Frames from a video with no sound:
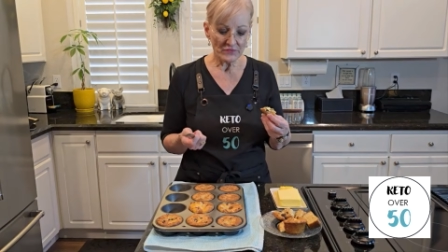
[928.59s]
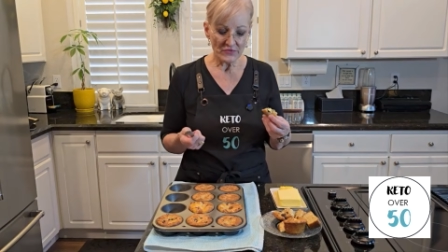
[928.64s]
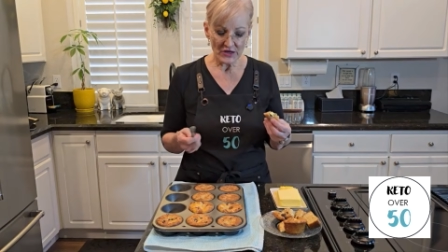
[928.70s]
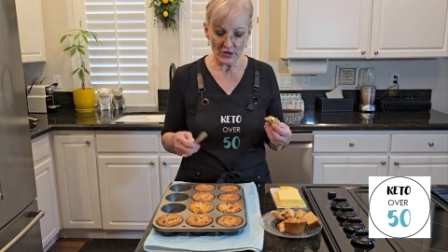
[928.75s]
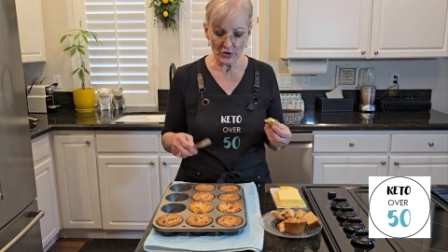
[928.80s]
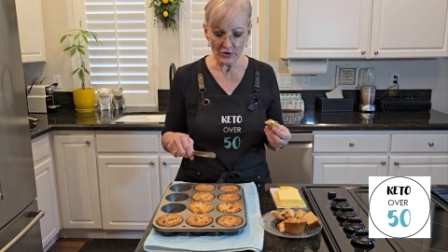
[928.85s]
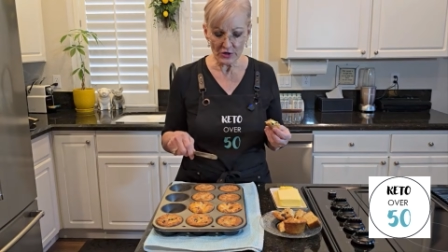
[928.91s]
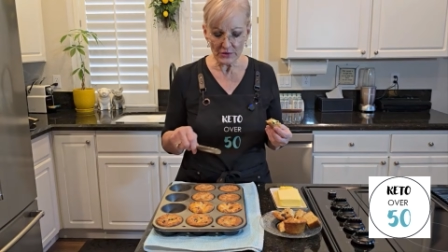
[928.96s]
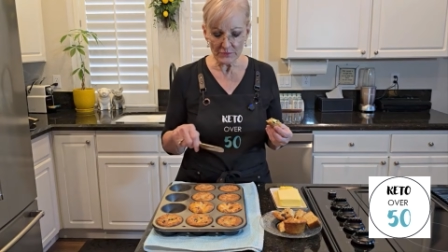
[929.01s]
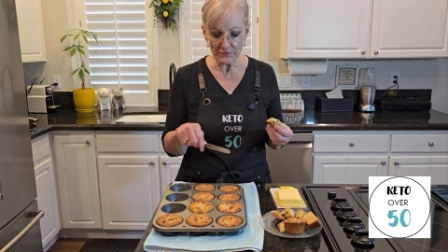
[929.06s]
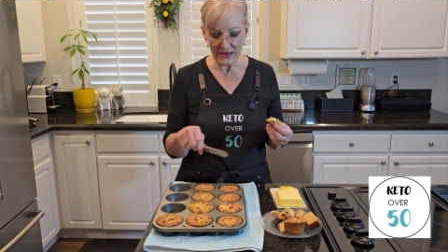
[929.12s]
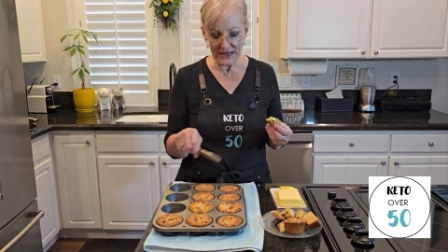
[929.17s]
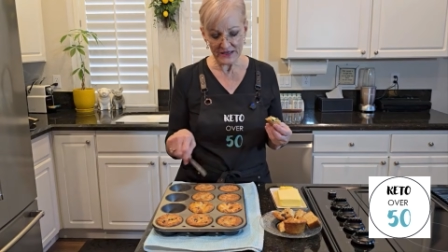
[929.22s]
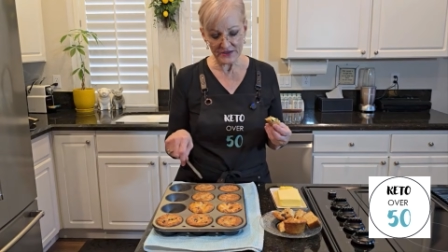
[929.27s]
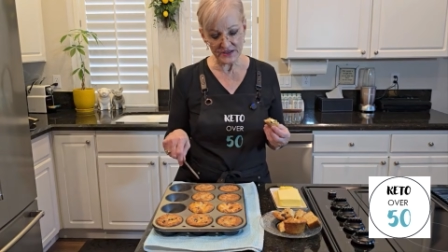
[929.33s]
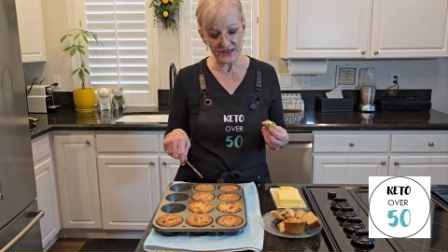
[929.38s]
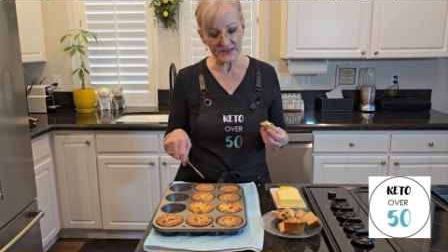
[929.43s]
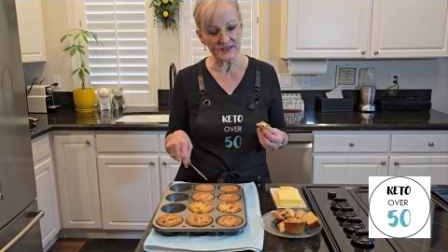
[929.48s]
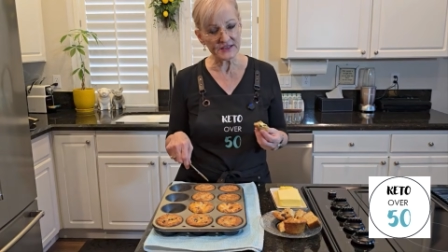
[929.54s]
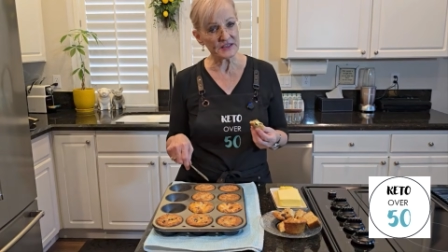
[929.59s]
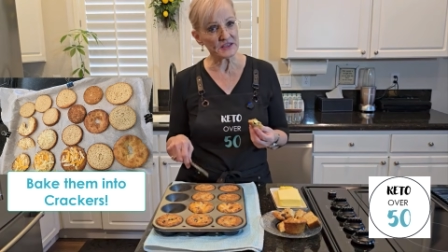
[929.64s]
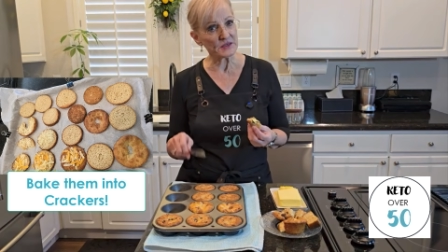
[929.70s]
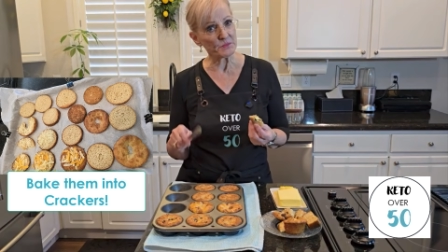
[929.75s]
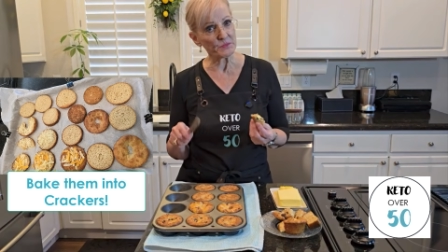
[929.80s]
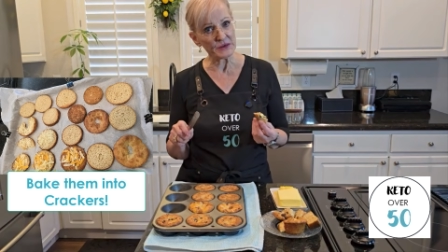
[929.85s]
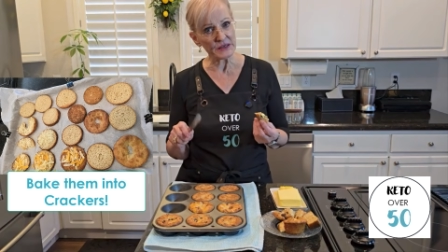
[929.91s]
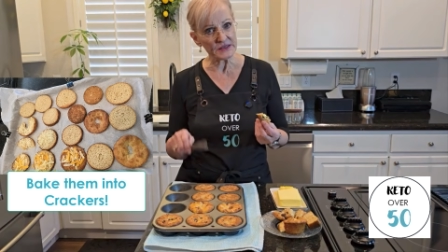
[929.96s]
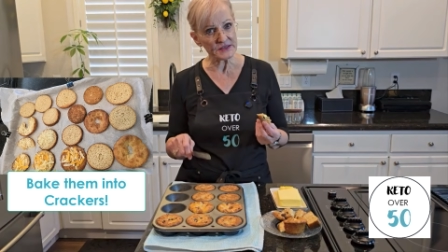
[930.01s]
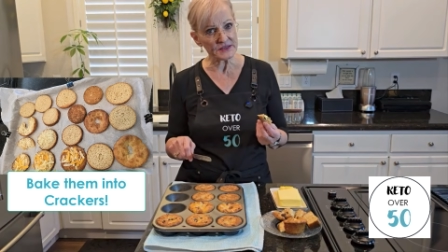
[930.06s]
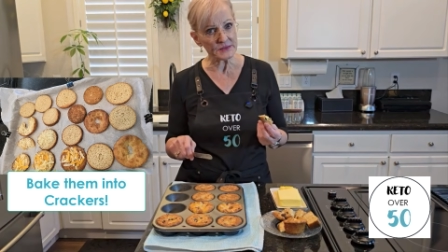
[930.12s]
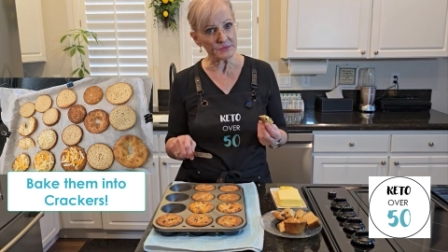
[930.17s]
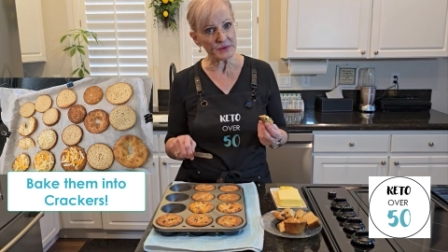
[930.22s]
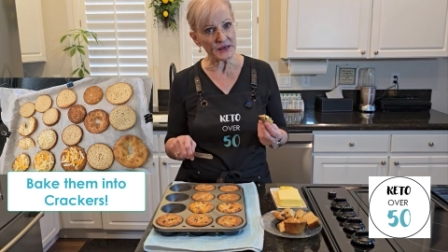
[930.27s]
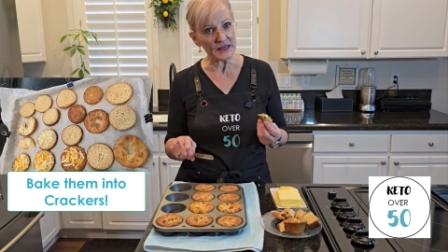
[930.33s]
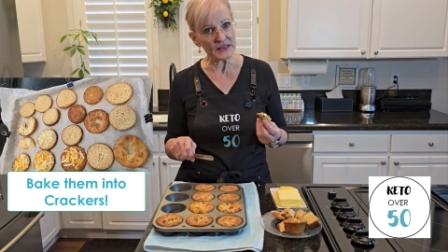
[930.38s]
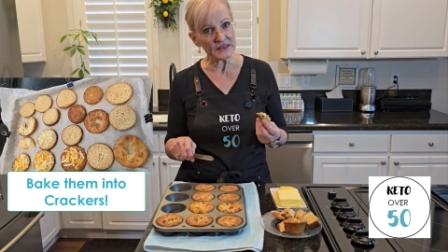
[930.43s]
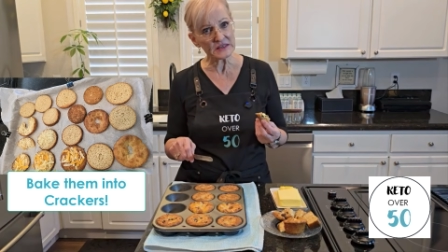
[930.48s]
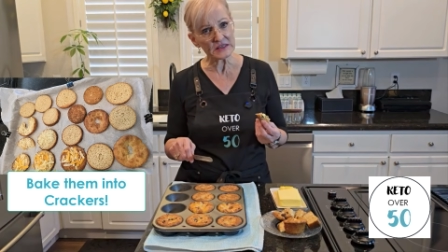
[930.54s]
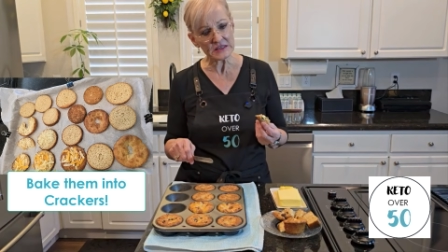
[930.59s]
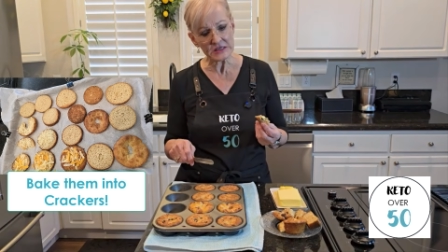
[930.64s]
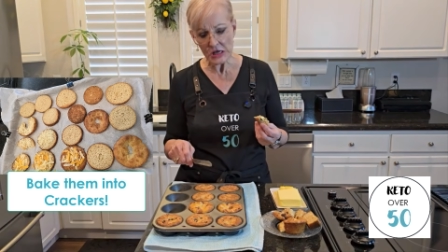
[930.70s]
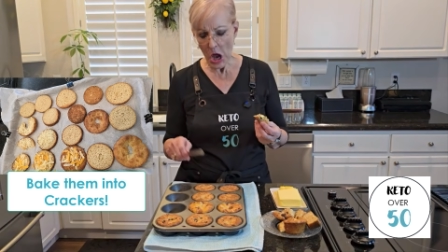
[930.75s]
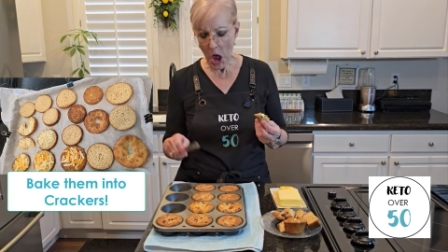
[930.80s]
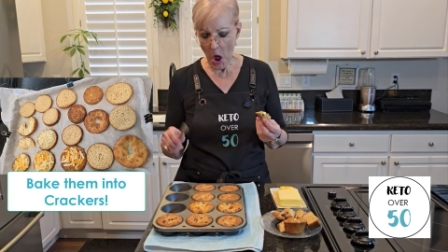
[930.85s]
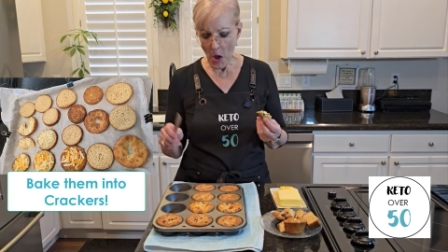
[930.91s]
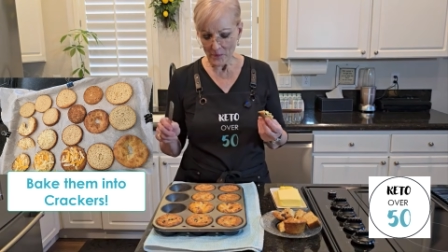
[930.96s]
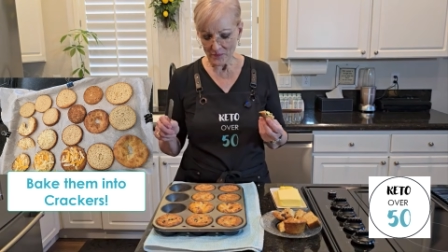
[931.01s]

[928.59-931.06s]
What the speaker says: You could make these into pizza bites,